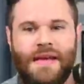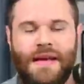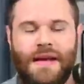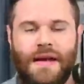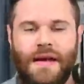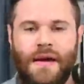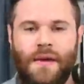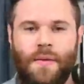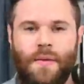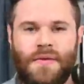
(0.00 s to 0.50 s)

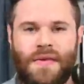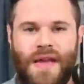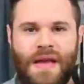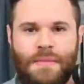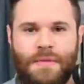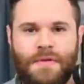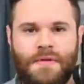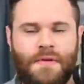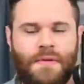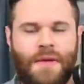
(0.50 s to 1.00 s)
was
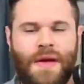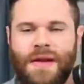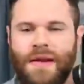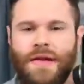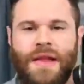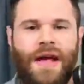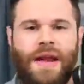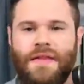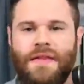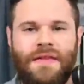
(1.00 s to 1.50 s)
able to, and a
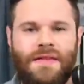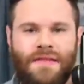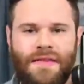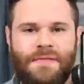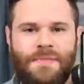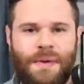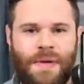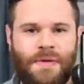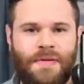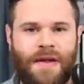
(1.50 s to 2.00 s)
lot of this is
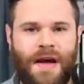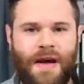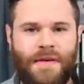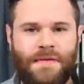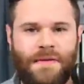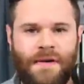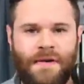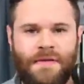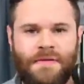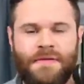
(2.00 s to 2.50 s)
built
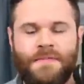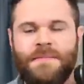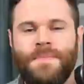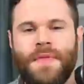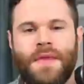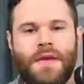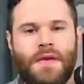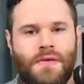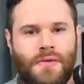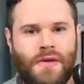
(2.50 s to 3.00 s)
off of,
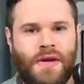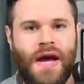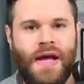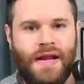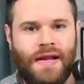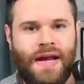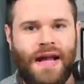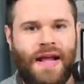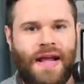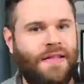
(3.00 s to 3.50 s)
you got
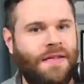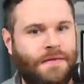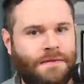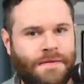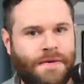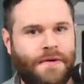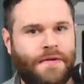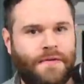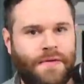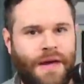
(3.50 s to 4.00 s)
a guy in the
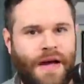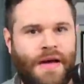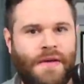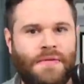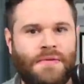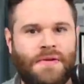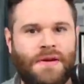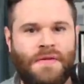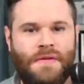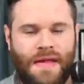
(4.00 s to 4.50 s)
first
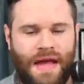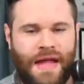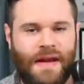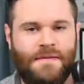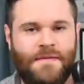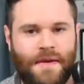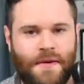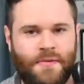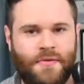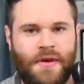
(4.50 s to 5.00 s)
round of the
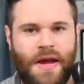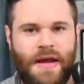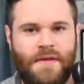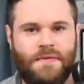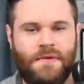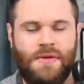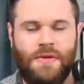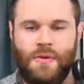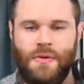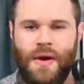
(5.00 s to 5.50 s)
NFL
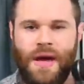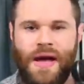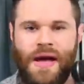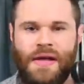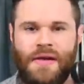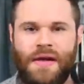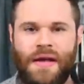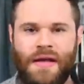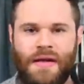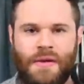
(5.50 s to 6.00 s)
draft. You
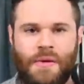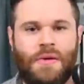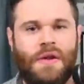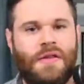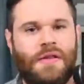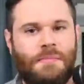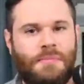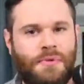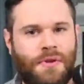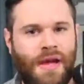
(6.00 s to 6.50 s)
had a
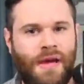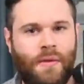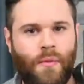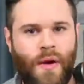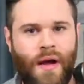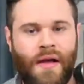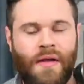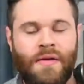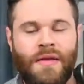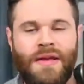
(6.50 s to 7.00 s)
unit that played
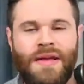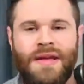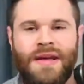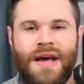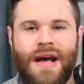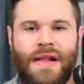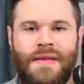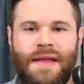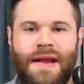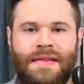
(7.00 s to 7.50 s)
well.
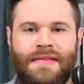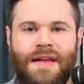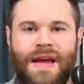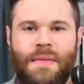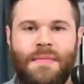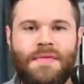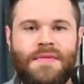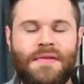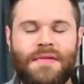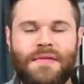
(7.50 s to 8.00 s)
A lot of
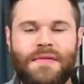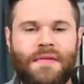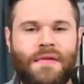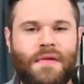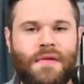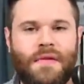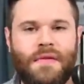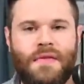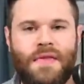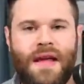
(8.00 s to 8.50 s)
times,
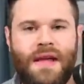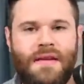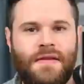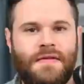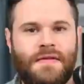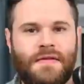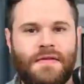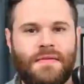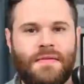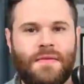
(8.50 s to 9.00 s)
that
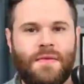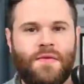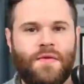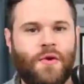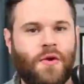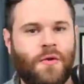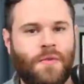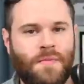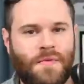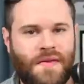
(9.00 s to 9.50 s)
is
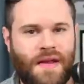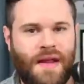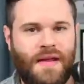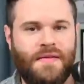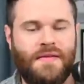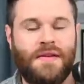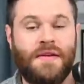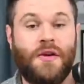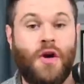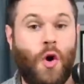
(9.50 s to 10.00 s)

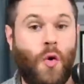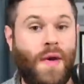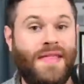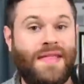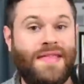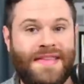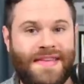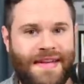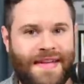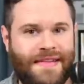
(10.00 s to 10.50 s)
circumstance and
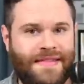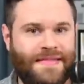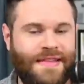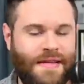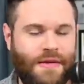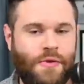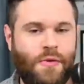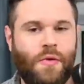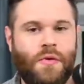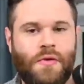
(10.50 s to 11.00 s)
coincidence
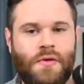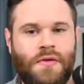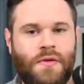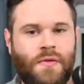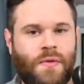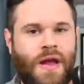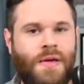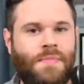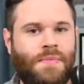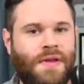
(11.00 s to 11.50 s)
that you are in
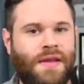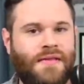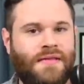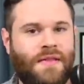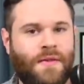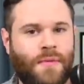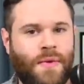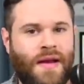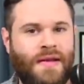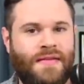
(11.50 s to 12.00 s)
the right place
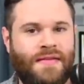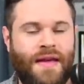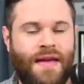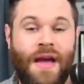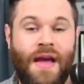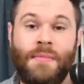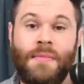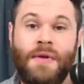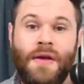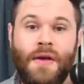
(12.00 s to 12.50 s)
at the right
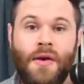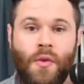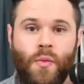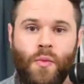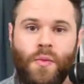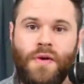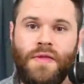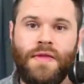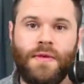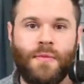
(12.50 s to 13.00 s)
time
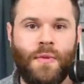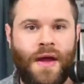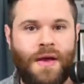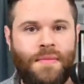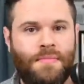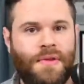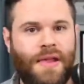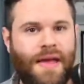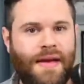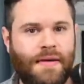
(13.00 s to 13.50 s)
with the
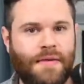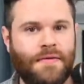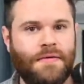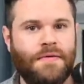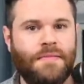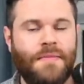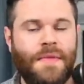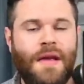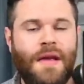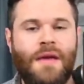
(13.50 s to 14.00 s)
right players.
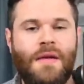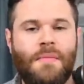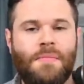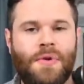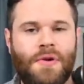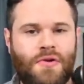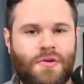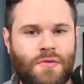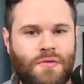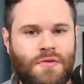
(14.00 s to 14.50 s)

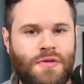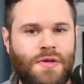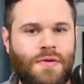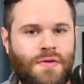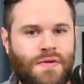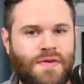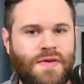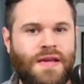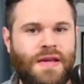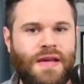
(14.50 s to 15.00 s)
But you
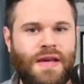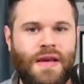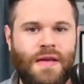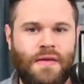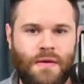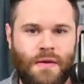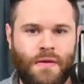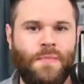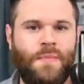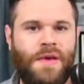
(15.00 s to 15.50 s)
do see
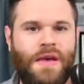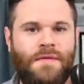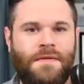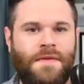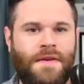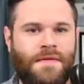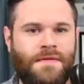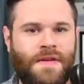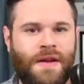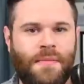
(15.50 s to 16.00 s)
in those
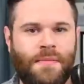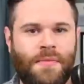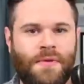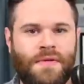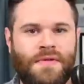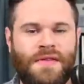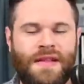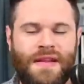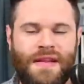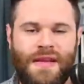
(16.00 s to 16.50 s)
PFF
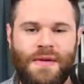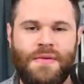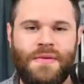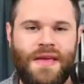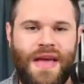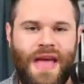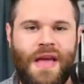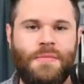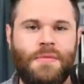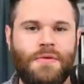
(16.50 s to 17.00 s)
numbers that he
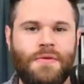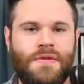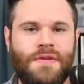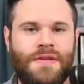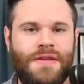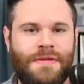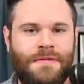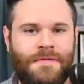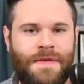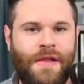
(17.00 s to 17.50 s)
was able to
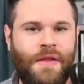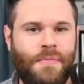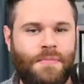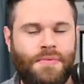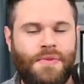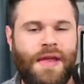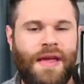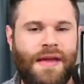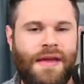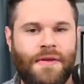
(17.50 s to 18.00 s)
develop
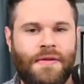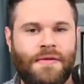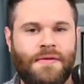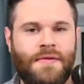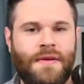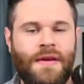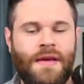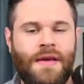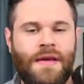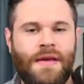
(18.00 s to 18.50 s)

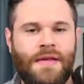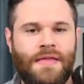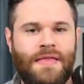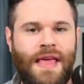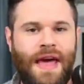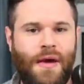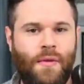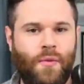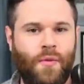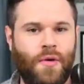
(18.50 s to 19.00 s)
players
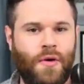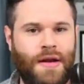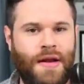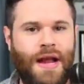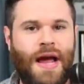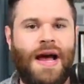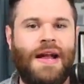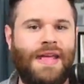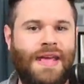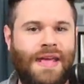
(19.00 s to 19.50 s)
that were
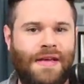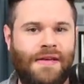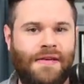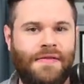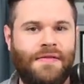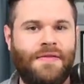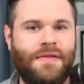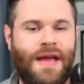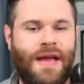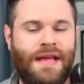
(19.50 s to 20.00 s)
not
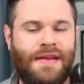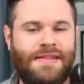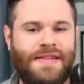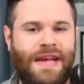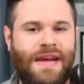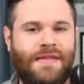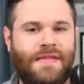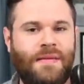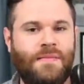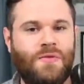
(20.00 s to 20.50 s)
his and
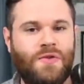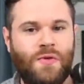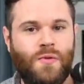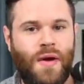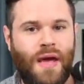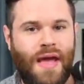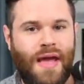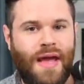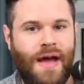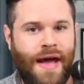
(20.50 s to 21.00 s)
take them to
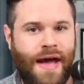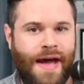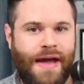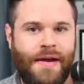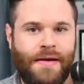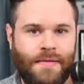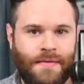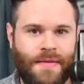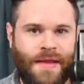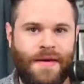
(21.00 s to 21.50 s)
a
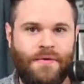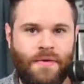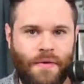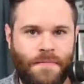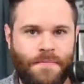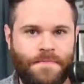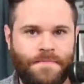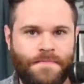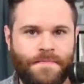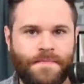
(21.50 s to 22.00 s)
higher level.
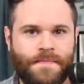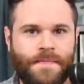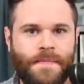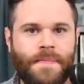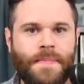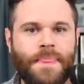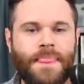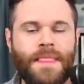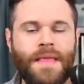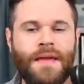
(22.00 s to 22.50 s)

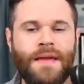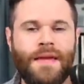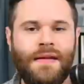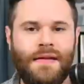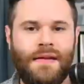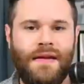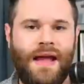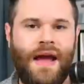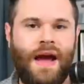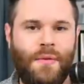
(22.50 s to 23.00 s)

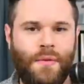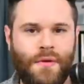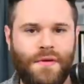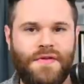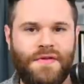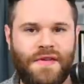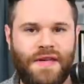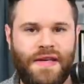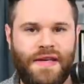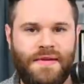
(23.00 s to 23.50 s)
Now we'll
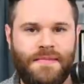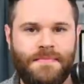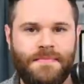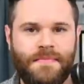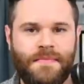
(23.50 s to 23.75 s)
see,